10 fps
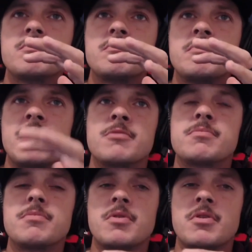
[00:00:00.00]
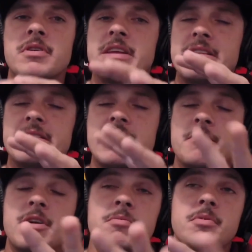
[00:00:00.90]
better, or not
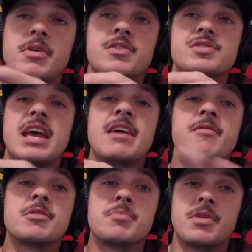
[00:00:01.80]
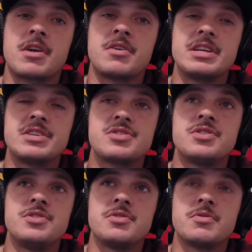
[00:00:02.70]
better players, every player needs to
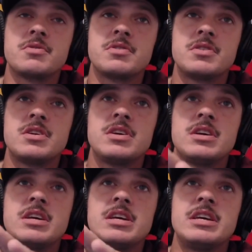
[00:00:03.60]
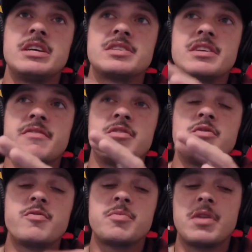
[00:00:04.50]
do is, if
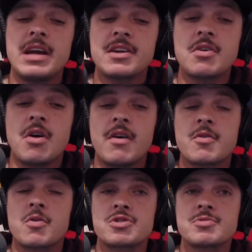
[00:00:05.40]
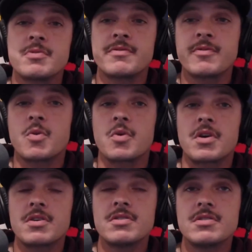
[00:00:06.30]
you've played a golf course before,